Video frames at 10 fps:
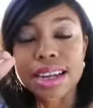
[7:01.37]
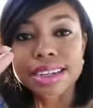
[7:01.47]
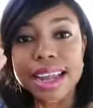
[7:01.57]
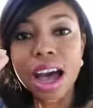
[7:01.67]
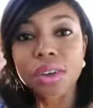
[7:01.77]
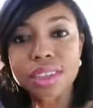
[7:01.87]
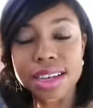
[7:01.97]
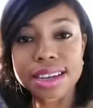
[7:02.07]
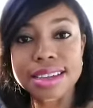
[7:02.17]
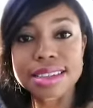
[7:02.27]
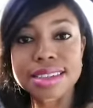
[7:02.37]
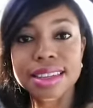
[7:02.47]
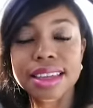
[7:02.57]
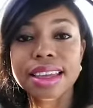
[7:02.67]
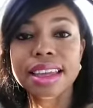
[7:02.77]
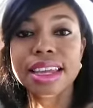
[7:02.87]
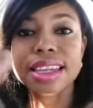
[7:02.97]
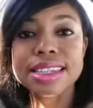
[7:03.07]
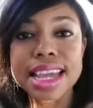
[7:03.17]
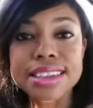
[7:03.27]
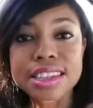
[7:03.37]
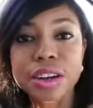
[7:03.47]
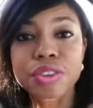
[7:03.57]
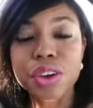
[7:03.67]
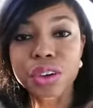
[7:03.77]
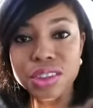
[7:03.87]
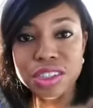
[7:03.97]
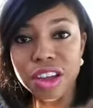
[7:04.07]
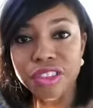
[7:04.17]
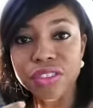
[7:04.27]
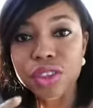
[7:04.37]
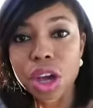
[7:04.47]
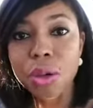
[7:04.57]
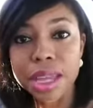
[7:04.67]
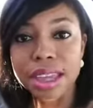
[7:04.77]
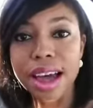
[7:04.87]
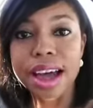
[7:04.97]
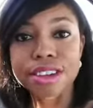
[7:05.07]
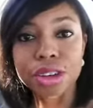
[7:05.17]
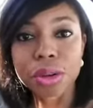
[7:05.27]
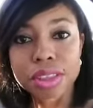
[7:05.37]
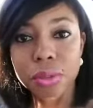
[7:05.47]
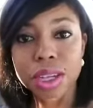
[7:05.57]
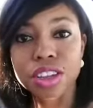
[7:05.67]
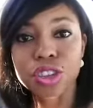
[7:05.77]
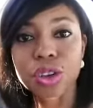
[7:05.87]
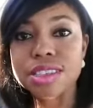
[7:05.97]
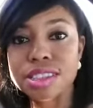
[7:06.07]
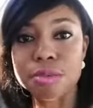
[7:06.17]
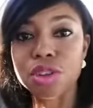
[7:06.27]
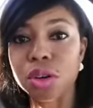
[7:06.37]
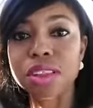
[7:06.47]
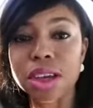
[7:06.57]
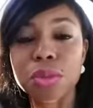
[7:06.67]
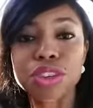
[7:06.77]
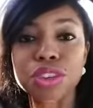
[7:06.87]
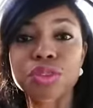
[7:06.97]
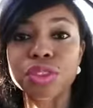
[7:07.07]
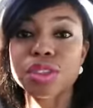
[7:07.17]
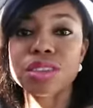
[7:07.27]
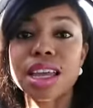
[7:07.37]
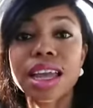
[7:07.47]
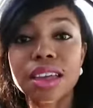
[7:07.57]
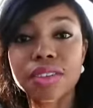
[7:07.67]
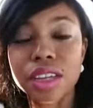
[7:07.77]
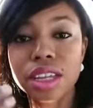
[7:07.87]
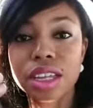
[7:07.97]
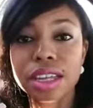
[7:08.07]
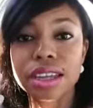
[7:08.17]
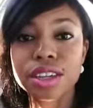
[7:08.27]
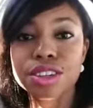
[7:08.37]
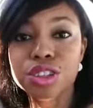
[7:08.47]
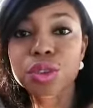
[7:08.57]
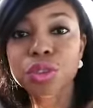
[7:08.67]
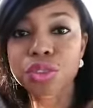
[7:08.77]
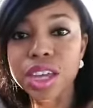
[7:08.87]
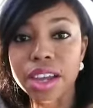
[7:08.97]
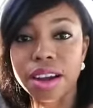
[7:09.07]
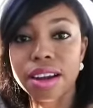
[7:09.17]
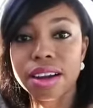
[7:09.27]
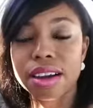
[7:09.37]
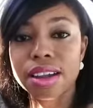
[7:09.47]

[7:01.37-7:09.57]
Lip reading: that doubt does, it takes our focus off of knowing God, knowing that we can trust Him, knowing that we should feel safe, to fear,